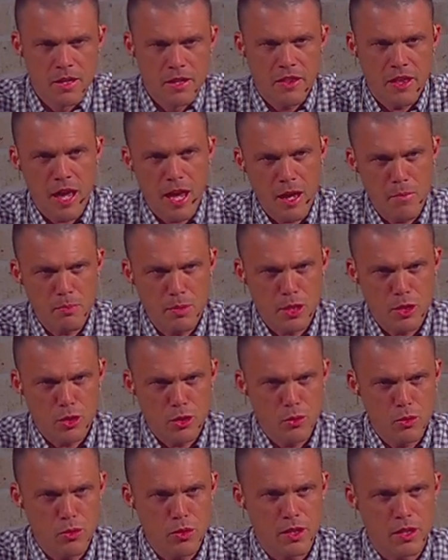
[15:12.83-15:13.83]
The
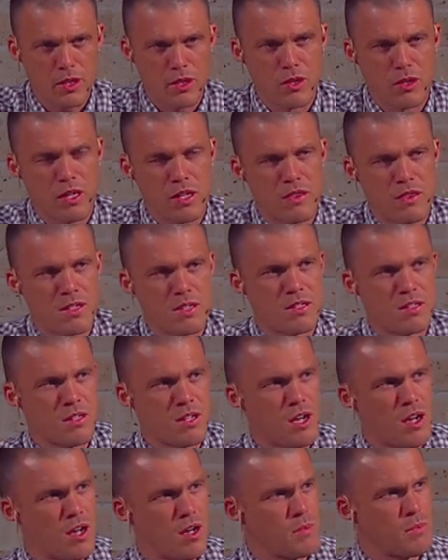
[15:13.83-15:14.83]
ambiguity in this
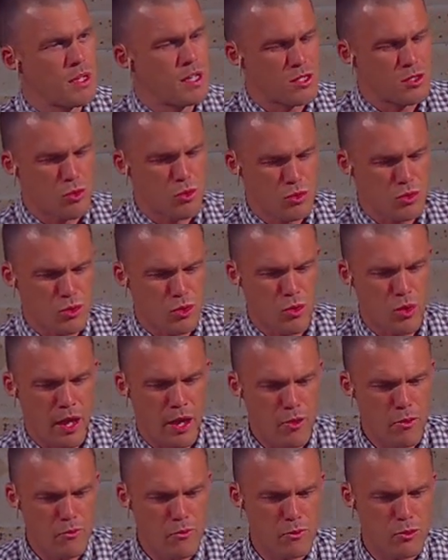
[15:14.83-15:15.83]
psalm is also
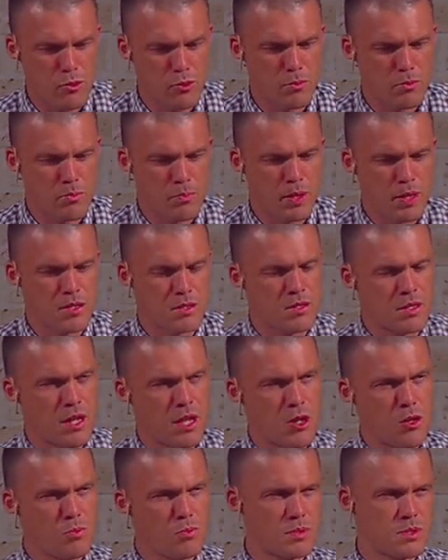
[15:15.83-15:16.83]
helpful because it
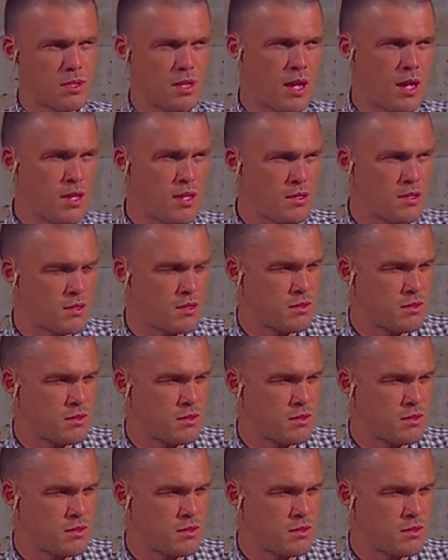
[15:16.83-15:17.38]
helps take